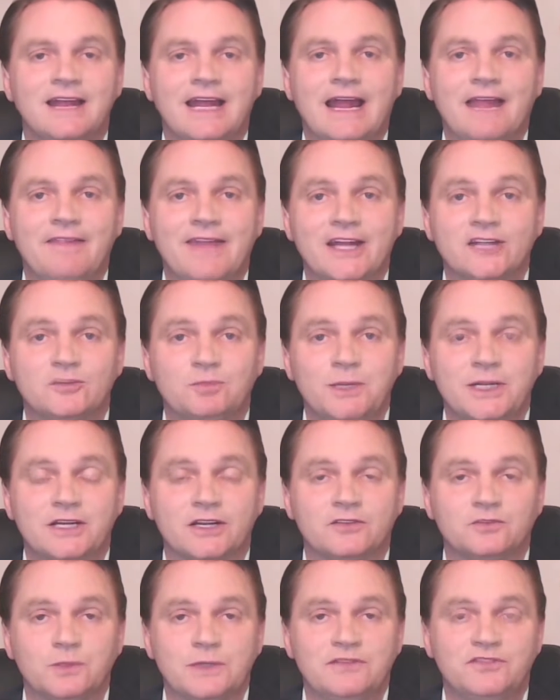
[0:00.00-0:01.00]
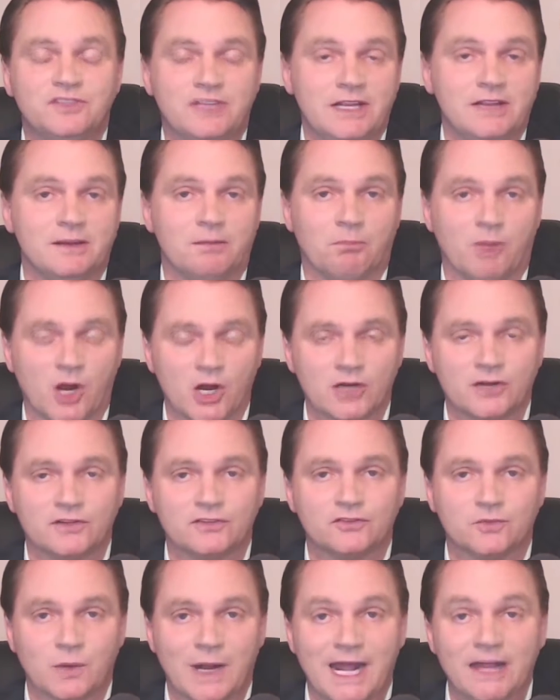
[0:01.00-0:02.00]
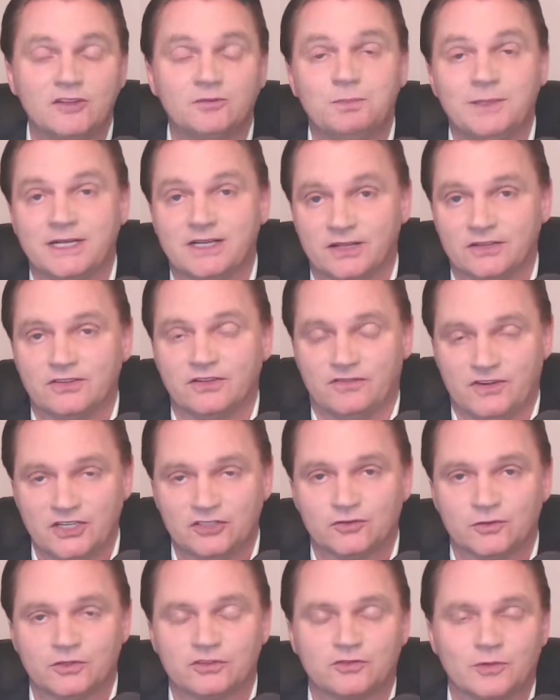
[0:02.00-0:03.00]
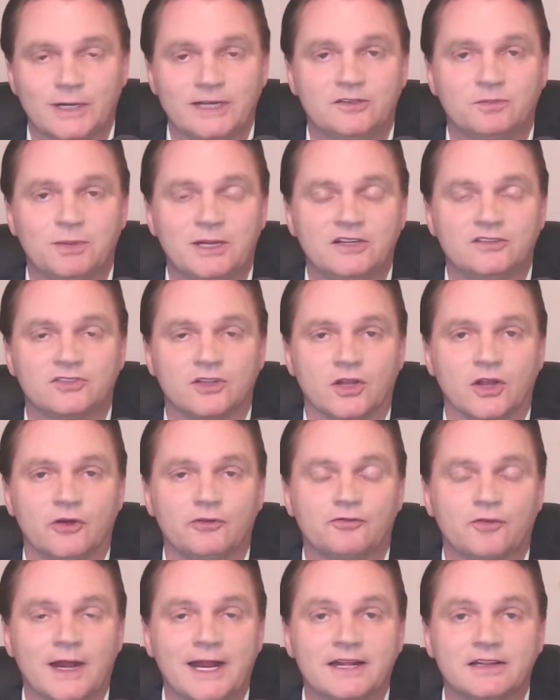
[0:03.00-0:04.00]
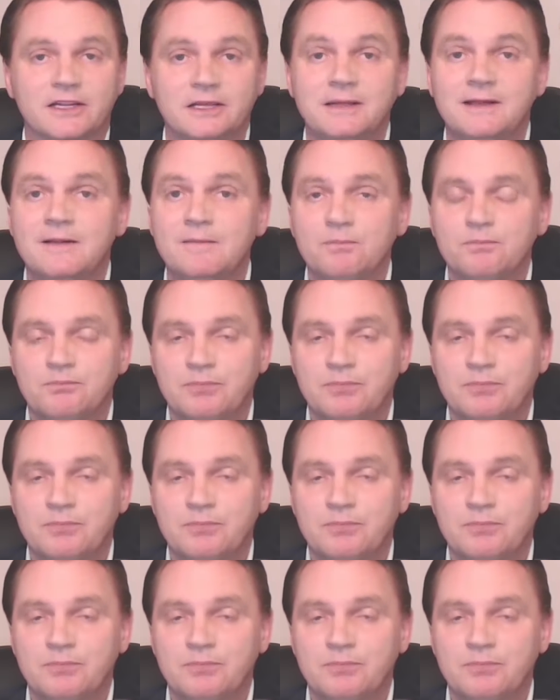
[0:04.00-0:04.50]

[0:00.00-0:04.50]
And that's because we've seen the markets rise because of interest rates being so low, frankly.